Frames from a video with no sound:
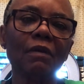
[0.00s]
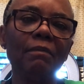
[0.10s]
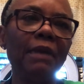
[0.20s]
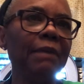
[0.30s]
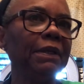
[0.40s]

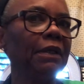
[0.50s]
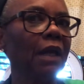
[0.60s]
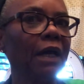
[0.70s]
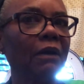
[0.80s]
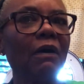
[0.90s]
Maybe
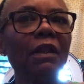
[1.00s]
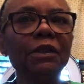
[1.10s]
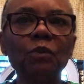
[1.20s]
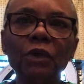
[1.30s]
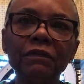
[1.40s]
not all
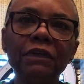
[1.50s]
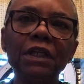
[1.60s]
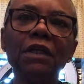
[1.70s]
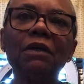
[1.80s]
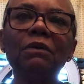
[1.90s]
in one
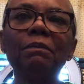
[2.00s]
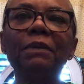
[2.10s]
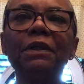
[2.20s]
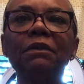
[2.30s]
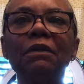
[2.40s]
video,
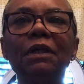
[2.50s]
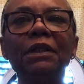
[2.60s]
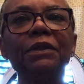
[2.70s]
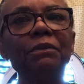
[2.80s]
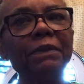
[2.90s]
but a
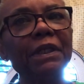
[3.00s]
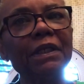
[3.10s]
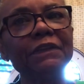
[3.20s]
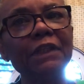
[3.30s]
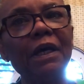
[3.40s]
little bit at
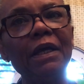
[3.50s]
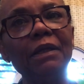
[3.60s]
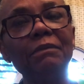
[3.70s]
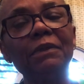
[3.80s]
a time.